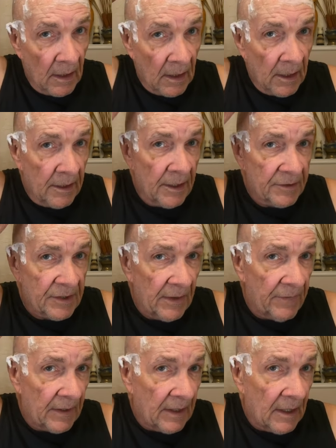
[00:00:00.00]
Let's see
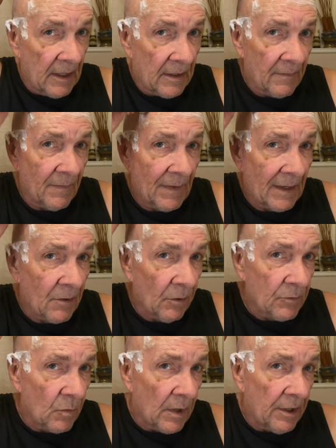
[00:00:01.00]
if it
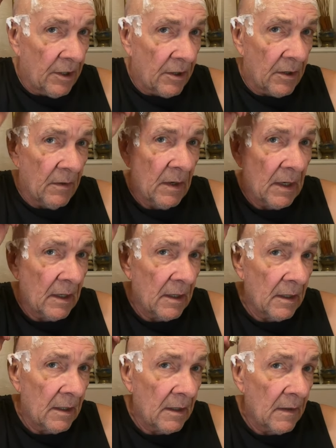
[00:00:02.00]
goes one year
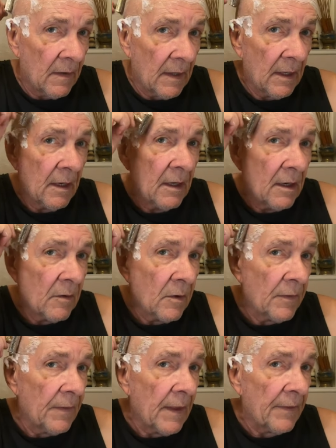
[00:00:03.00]

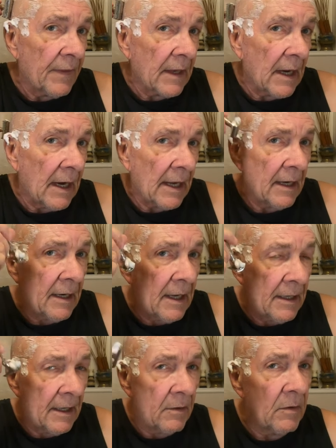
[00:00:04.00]
with nothing on it
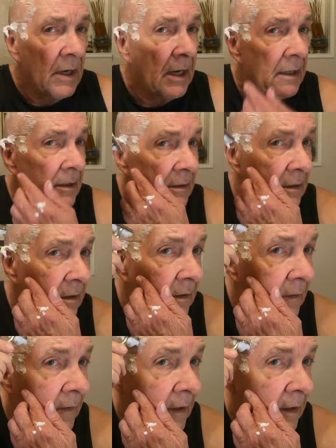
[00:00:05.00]
and then uh,
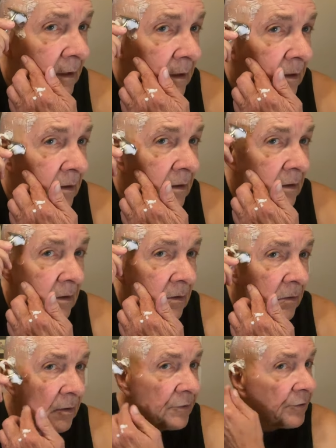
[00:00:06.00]

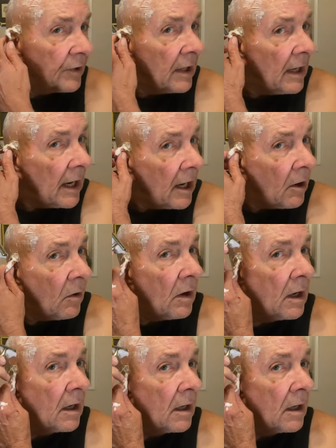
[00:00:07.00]
we'll see how